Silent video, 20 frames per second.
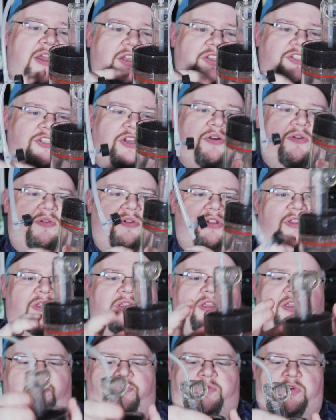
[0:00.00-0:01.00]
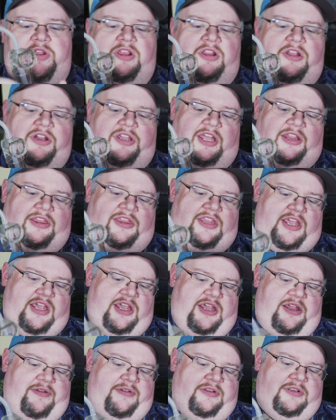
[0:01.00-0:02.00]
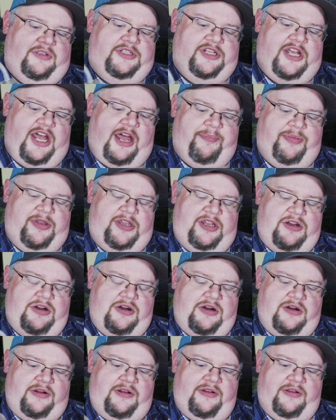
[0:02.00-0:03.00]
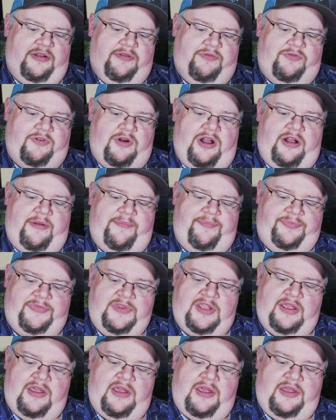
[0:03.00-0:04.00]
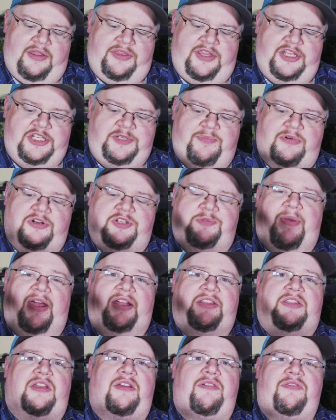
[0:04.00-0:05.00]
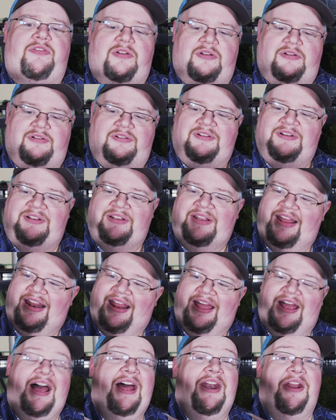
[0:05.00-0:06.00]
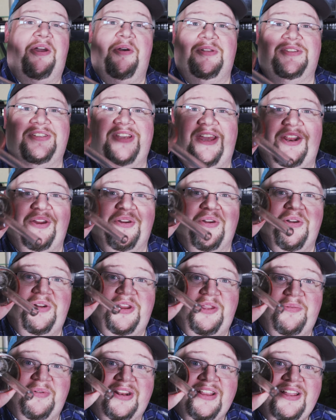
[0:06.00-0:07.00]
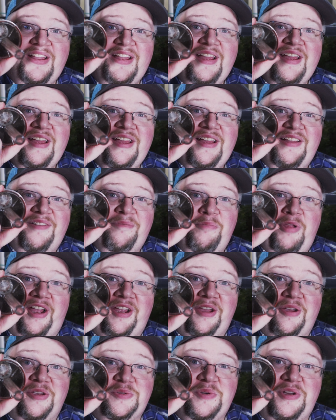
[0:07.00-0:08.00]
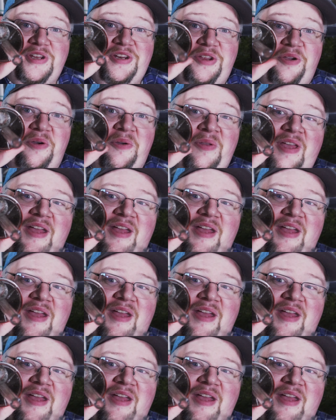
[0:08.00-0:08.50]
So if we look at the top here from this perspective, I know it's kind of grody, but plecos, what do?